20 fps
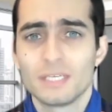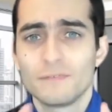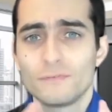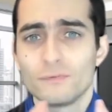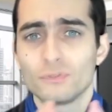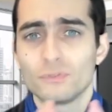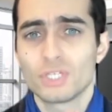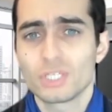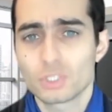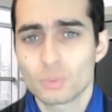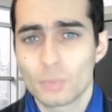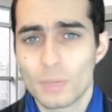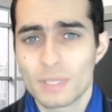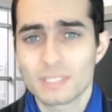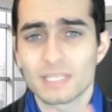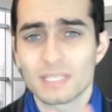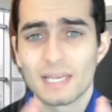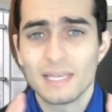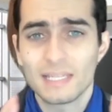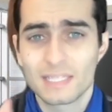if you just
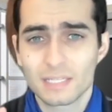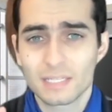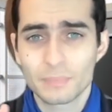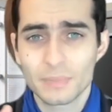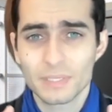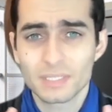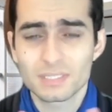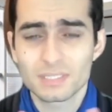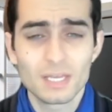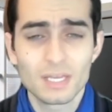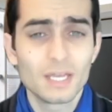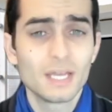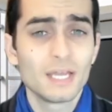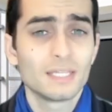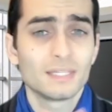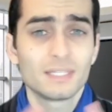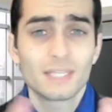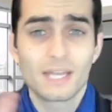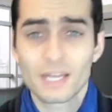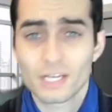wait a little bit,
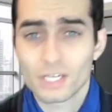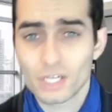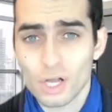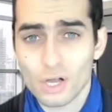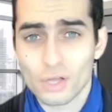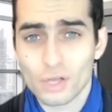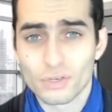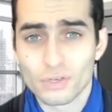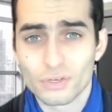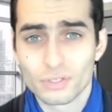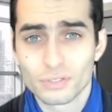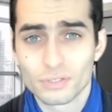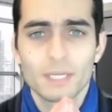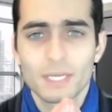they are gone.